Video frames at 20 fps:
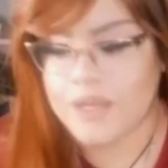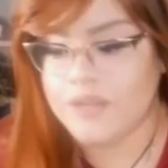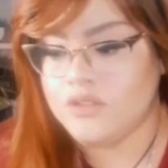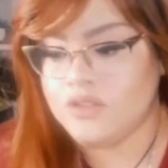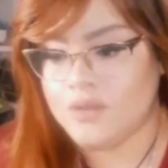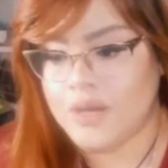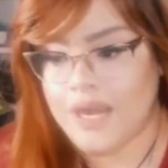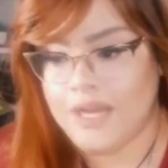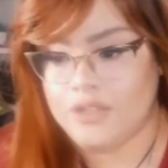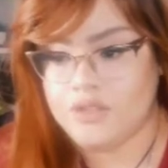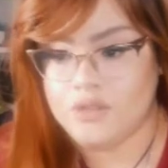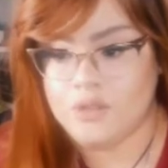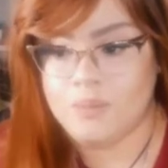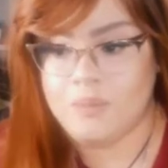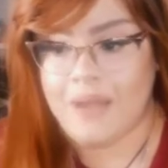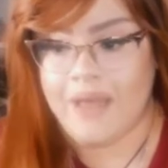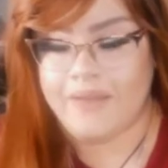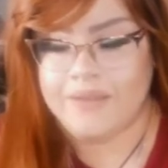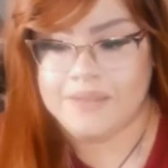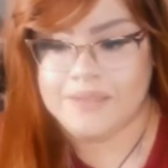and try to
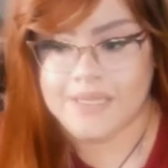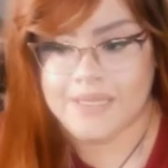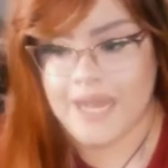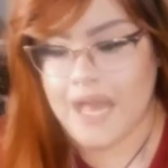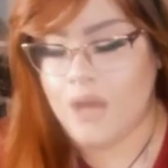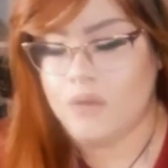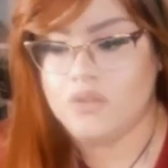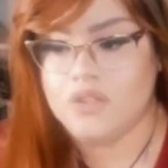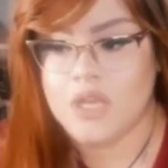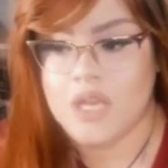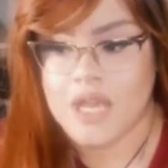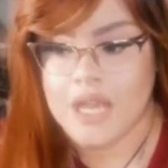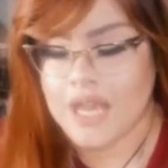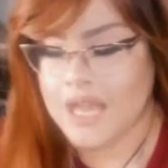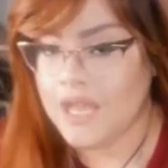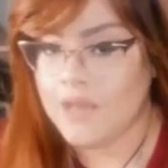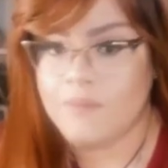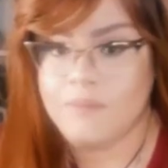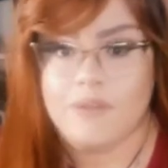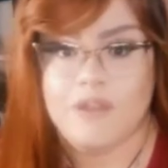balance it out
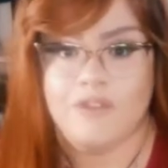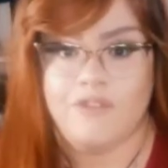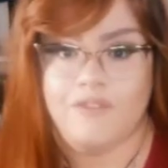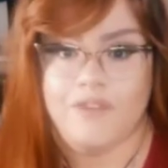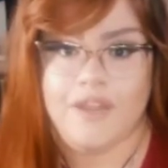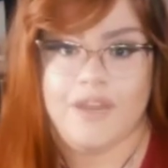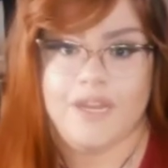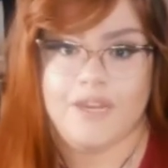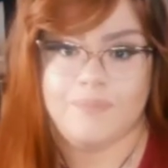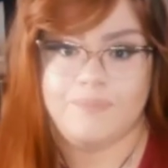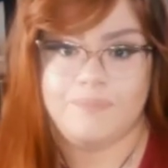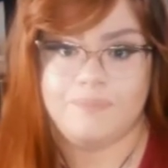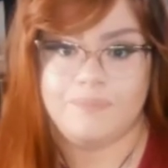and be fair.